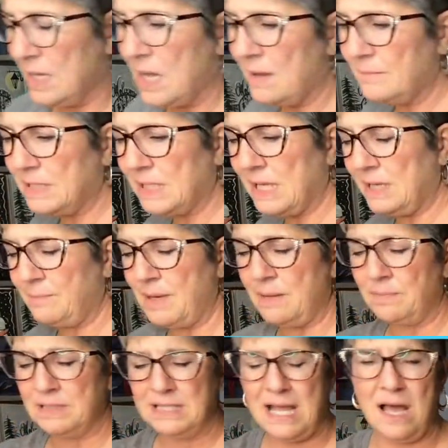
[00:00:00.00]
I'm going to get a
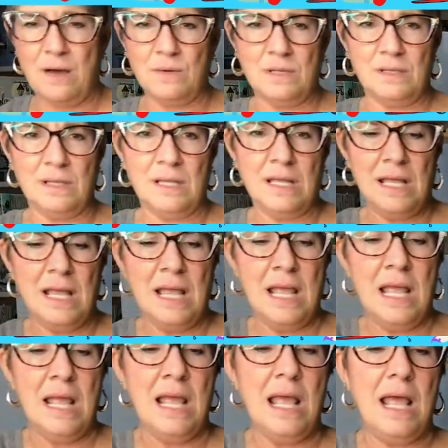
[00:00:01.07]
paper towel
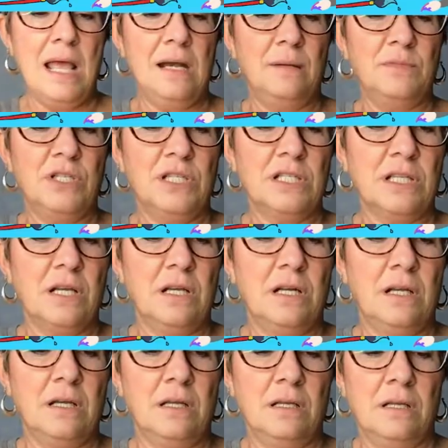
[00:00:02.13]
and I'm just going
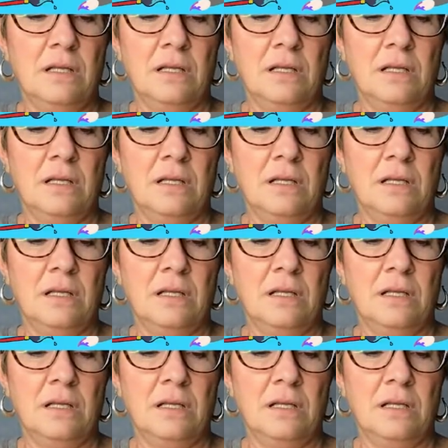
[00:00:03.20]
to